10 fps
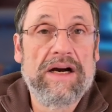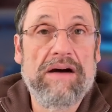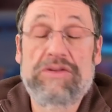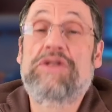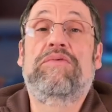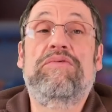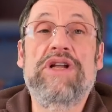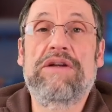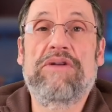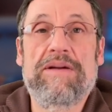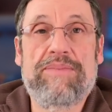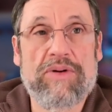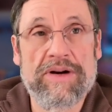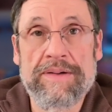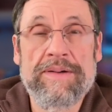which is really, really
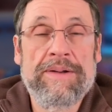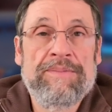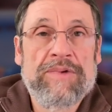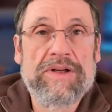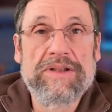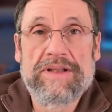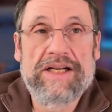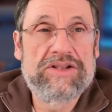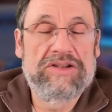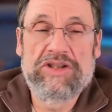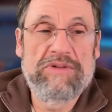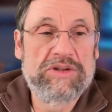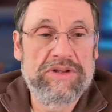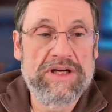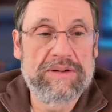important, because that's just so
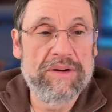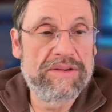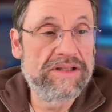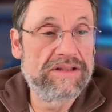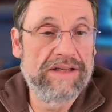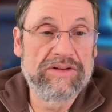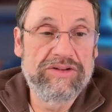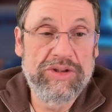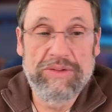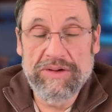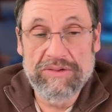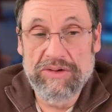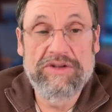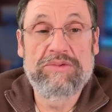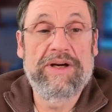much where your growth is. Level 2
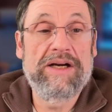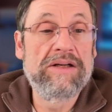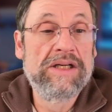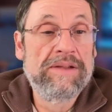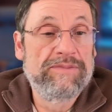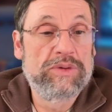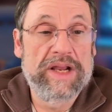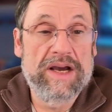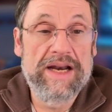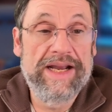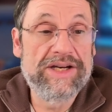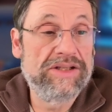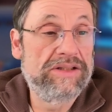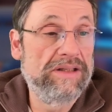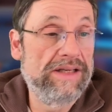grew as well, 29
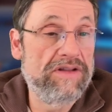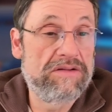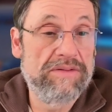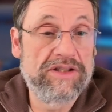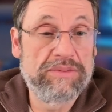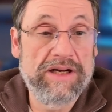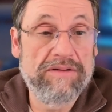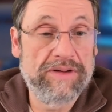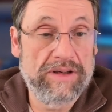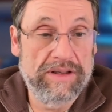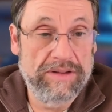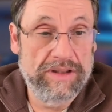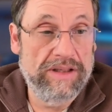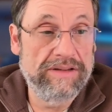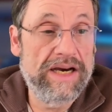agents, and level 3, 12, and
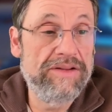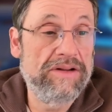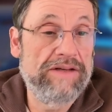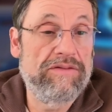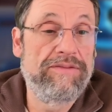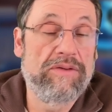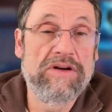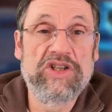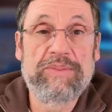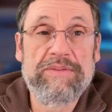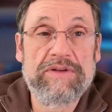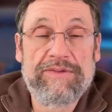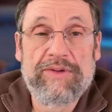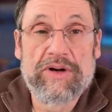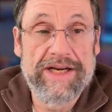on down there. Level 4 is open with
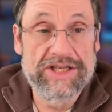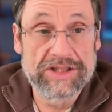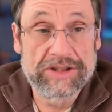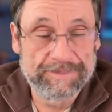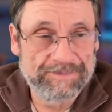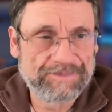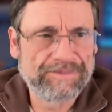4 agents.